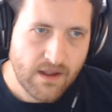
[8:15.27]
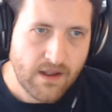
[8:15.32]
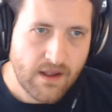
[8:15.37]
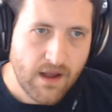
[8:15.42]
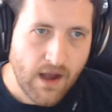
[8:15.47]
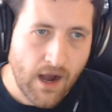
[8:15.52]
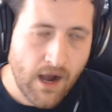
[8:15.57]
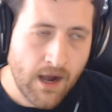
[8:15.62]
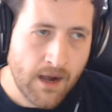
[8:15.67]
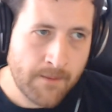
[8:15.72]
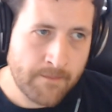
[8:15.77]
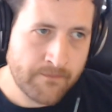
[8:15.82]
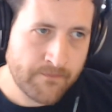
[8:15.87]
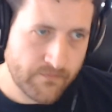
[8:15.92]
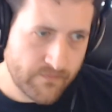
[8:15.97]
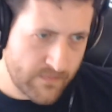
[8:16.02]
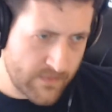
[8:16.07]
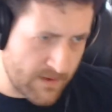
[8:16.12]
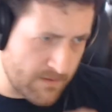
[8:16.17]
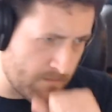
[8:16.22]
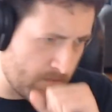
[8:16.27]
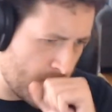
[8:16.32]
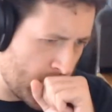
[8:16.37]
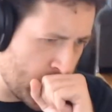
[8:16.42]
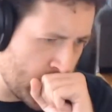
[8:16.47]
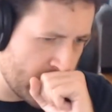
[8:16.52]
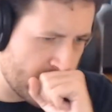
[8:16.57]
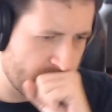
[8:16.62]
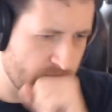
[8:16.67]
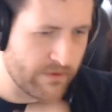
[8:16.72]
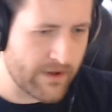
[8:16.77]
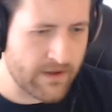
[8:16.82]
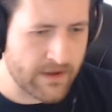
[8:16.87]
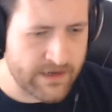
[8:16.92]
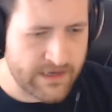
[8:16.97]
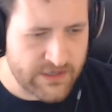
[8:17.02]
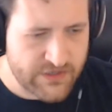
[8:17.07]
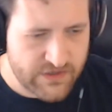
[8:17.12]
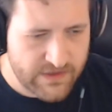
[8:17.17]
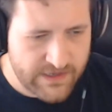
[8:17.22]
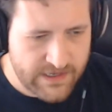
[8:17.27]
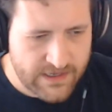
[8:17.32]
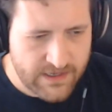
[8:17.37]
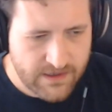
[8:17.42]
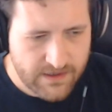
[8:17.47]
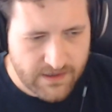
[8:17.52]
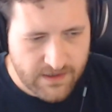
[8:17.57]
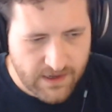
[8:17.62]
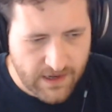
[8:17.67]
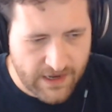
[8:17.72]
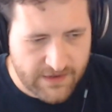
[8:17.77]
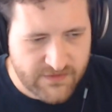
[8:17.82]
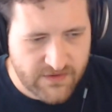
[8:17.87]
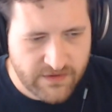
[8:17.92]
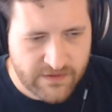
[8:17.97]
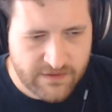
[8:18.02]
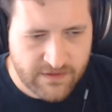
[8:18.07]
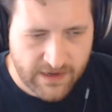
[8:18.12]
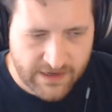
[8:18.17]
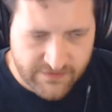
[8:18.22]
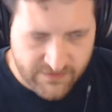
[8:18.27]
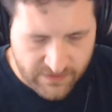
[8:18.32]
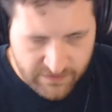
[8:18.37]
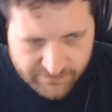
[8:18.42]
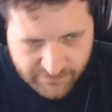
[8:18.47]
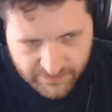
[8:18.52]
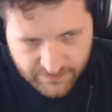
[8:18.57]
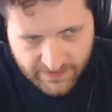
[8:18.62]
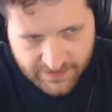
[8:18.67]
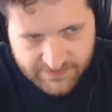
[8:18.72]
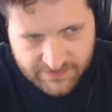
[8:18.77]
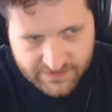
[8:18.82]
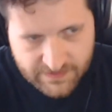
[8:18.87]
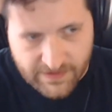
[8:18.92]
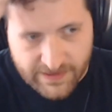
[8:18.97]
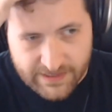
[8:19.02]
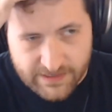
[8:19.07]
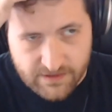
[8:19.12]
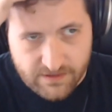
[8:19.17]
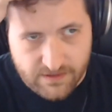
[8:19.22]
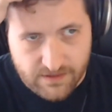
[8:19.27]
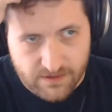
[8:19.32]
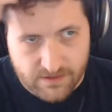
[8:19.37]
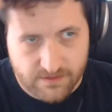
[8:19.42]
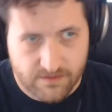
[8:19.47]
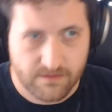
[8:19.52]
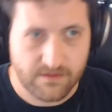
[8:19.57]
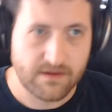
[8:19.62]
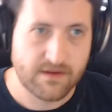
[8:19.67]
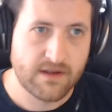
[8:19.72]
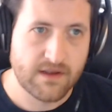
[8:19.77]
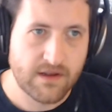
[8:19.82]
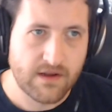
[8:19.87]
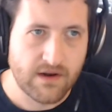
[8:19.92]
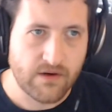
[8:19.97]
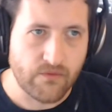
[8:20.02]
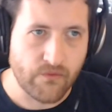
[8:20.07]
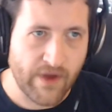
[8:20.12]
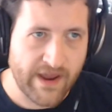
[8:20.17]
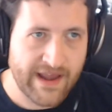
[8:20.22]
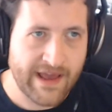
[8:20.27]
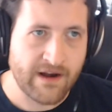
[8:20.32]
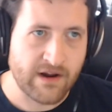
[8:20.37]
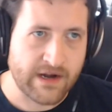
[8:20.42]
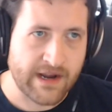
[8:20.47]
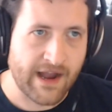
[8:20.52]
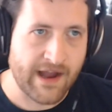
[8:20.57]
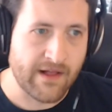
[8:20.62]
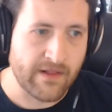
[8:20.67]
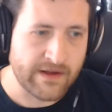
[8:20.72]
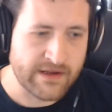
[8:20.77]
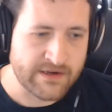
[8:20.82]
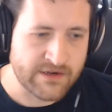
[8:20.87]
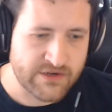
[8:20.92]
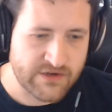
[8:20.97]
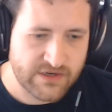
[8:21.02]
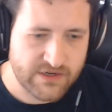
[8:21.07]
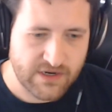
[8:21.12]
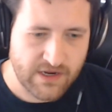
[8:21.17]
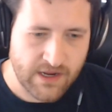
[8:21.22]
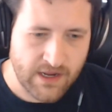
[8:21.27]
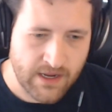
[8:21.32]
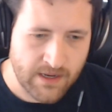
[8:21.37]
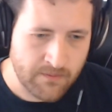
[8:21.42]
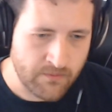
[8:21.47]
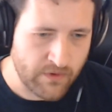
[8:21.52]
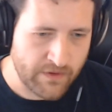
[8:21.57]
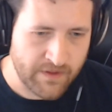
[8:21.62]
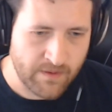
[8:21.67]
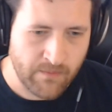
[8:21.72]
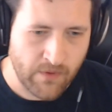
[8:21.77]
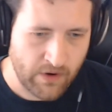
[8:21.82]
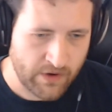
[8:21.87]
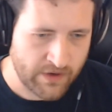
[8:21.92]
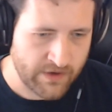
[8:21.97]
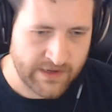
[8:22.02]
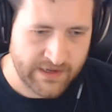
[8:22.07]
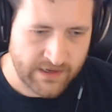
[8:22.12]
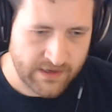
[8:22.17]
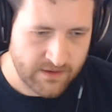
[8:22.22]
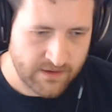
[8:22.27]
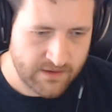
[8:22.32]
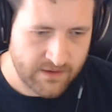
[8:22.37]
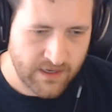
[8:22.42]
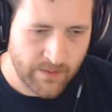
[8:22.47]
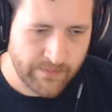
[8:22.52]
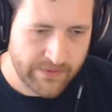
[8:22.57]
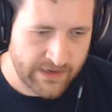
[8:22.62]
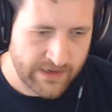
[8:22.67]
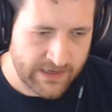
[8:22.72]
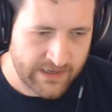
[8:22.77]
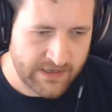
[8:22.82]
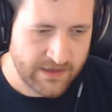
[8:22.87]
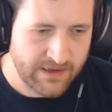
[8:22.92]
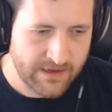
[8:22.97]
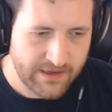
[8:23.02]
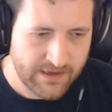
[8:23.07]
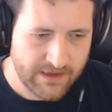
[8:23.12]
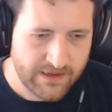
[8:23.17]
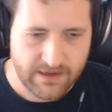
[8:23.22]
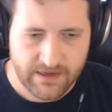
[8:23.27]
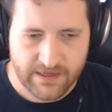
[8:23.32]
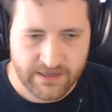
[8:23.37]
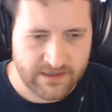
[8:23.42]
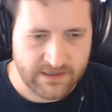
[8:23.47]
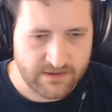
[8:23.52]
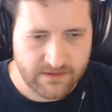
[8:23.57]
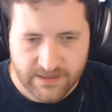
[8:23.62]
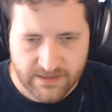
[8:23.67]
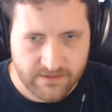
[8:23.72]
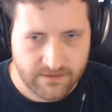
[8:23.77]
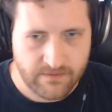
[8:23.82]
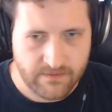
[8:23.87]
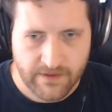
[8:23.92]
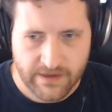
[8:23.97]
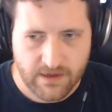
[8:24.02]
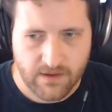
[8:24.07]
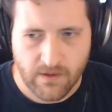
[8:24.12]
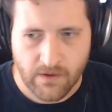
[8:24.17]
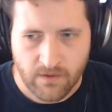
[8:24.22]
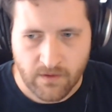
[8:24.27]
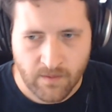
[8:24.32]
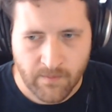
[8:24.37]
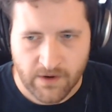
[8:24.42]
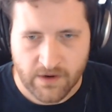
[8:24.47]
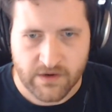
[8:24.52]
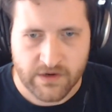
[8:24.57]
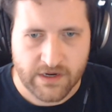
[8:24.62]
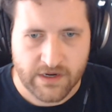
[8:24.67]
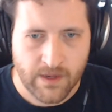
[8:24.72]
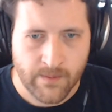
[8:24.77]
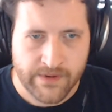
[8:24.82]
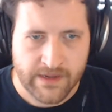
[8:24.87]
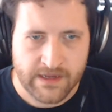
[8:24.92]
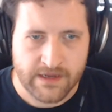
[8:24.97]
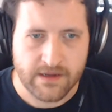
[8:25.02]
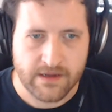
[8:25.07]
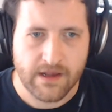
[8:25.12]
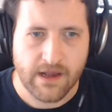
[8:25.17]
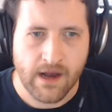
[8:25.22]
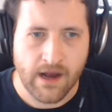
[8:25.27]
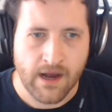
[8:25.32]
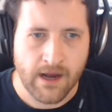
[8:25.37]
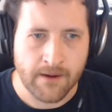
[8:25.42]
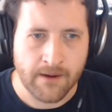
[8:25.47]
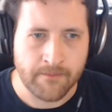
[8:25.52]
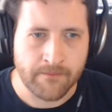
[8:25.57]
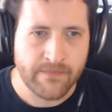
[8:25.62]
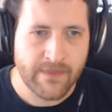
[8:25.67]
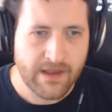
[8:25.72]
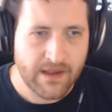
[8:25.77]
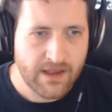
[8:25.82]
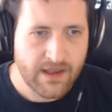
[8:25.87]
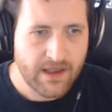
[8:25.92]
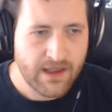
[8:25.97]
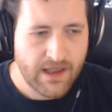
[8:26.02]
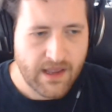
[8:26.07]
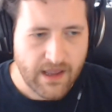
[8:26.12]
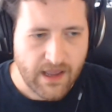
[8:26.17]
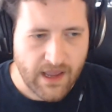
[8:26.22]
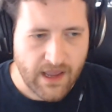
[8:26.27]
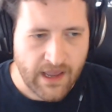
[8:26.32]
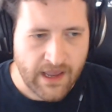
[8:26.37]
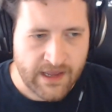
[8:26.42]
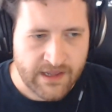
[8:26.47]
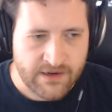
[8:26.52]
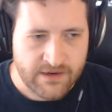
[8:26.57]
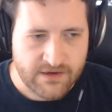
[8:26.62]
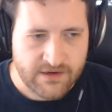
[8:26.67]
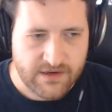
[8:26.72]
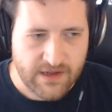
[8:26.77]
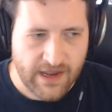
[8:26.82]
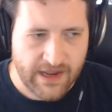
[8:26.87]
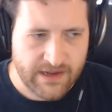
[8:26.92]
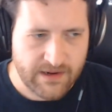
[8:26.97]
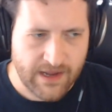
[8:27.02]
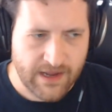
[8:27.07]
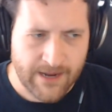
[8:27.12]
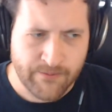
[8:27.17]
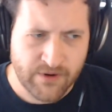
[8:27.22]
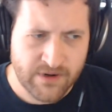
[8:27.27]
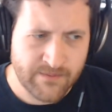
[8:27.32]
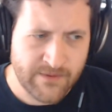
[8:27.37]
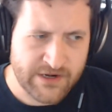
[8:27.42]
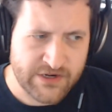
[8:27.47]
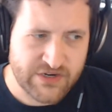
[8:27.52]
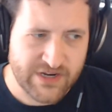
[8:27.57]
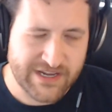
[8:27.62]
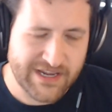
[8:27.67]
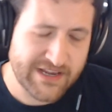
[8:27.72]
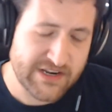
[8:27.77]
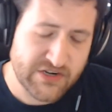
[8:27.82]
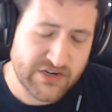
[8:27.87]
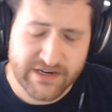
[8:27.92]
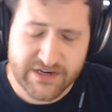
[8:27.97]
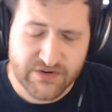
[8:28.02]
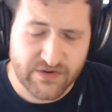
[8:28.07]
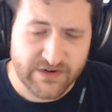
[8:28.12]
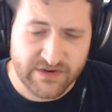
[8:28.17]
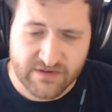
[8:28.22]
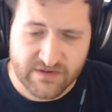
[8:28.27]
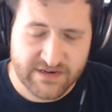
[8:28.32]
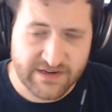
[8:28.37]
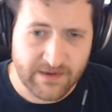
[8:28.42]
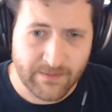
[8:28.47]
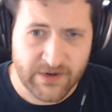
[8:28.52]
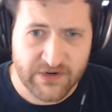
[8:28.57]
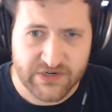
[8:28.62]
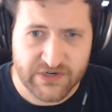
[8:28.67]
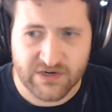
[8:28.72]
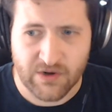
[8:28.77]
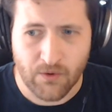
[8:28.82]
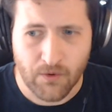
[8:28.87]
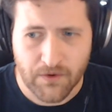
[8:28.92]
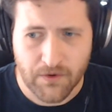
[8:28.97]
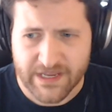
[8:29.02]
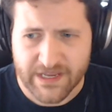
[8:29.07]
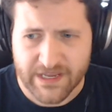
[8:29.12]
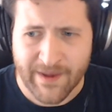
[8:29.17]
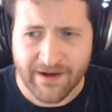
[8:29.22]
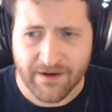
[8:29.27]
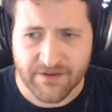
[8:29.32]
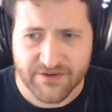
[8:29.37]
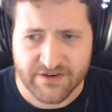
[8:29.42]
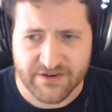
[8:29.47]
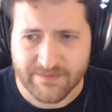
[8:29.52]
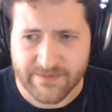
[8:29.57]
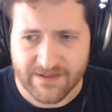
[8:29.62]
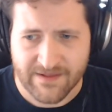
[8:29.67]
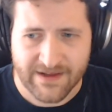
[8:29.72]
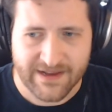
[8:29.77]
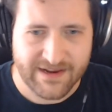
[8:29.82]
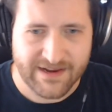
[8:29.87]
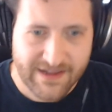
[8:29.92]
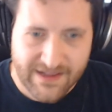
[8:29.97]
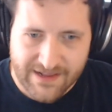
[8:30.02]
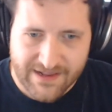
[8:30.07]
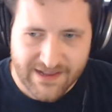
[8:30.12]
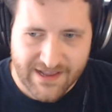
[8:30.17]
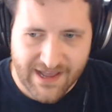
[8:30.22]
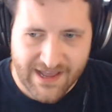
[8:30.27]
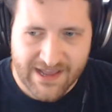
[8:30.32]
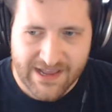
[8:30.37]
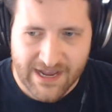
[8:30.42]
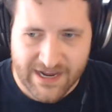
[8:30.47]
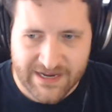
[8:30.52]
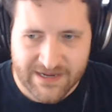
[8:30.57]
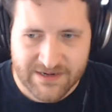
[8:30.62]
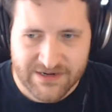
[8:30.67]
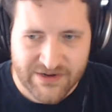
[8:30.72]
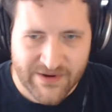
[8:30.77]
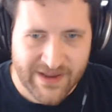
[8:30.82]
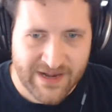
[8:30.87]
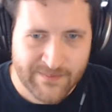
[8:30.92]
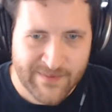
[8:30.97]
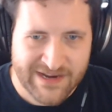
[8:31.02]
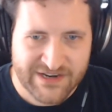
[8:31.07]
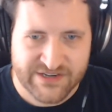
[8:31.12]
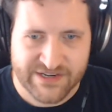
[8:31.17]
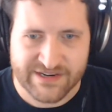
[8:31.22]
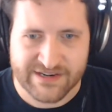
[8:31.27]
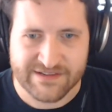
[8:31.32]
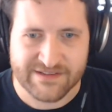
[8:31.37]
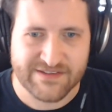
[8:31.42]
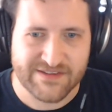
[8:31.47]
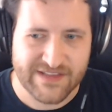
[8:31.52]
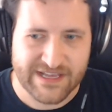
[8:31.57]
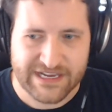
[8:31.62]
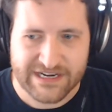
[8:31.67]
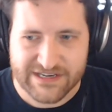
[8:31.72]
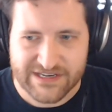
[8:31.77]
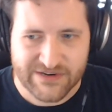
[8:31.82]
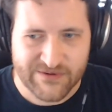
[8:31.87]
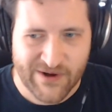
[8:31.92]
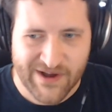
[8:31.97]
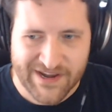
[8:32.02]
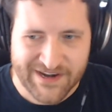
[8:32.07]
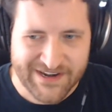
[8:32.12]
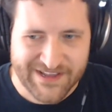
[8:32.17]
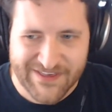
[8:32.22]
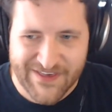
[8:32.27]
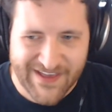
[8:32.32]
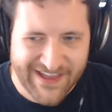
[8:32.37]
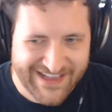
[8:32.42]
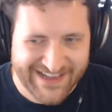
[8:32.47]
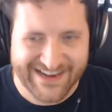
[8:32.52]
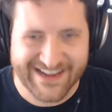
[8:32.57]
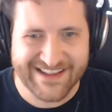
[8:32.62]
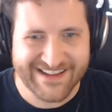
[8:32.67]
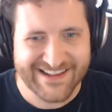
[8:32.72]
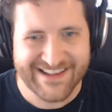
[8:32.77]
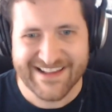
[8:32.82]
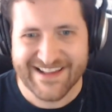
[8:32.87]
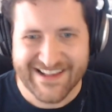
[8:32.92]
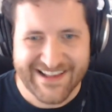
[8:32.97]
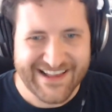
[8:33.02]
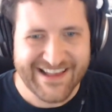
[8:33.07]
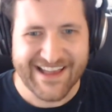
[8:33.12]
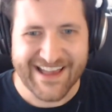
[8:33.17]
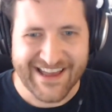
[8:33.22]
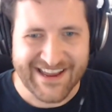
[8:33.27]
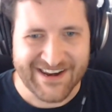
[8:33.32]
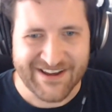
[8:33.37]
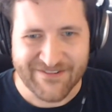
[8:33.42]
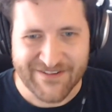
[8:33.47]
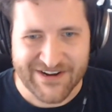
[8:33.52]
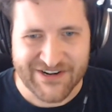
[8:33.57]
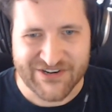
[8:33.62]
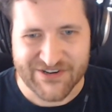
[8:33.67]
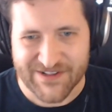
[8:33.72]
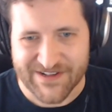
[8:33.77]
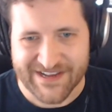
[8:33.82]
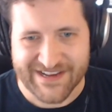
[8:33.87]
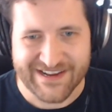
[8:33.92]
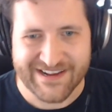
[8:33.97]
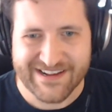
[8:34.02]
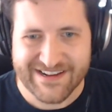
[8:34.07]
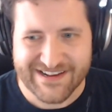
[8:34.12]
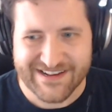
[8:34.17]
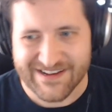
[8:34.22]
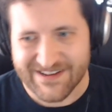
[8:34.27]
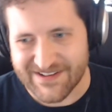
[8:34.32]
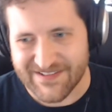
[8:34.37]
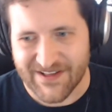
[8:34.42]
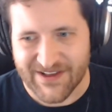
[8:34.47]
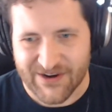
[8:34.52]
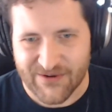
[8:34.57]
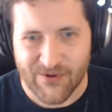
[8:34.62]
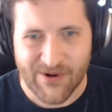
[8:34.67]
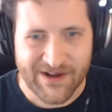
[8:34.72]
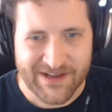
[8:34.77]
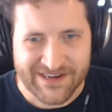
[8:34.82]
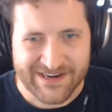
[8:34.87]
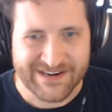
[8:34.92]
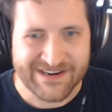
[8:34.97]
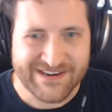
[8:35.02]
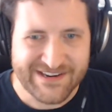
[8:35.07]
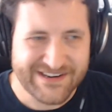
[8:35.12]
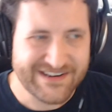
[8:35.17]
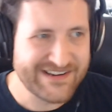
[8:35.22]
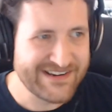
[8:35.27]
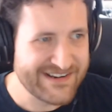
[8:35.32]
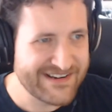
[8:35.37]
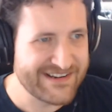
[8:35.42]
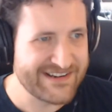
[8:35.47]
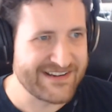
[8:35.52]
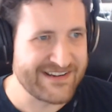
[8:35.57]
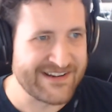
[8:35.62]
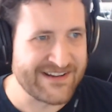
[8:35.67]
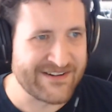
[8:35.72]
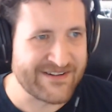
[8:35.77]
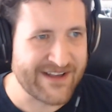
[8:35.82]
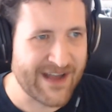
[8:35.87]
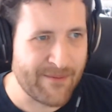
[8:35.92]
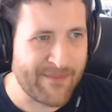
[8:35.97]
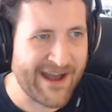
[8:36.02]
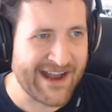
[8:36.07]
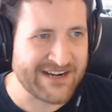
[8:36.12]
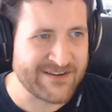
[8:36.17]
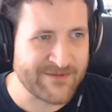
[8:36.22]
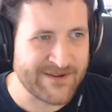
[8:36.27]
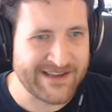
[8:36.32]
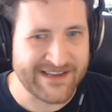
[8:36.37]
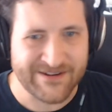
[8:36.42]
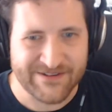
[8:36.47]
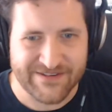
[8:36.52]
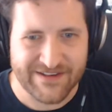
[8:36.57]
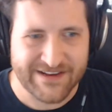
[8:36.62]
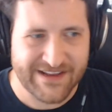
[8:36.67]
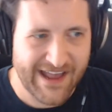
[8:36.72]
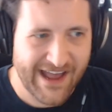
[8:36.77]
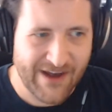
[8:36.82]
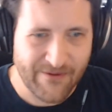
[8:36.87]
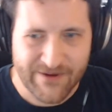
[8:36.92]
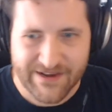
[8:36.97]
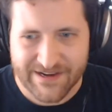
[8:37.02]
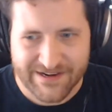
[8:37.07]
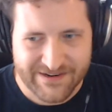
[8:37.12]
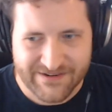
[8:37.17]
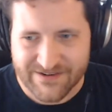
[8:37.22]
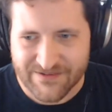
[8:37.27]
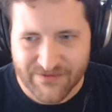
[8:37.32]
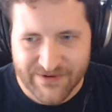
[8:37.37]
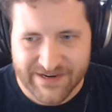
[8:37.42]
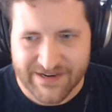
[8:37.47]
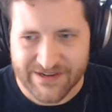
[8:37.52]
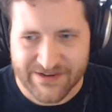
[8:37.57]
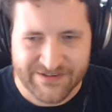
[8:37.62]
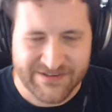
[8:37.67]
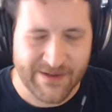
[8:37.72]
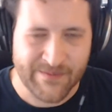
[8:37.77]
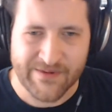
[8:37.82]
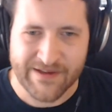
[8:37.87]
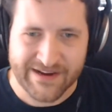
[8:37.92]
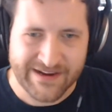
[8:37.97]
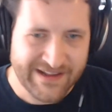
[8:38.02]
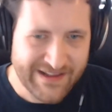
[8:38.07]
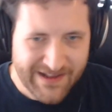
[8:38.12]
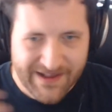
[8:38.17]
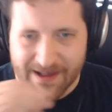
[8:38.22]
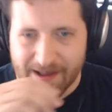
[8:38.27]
Um, well, initially, I started freelancing like right out of college with a marketing company in like a local marketing company. And I pretty much initially just did a bunch of cold emails, just be like, hey, I can do animations. Like, do you want anything? And eventually, like one, got back to me and was like, yeah, we could use something.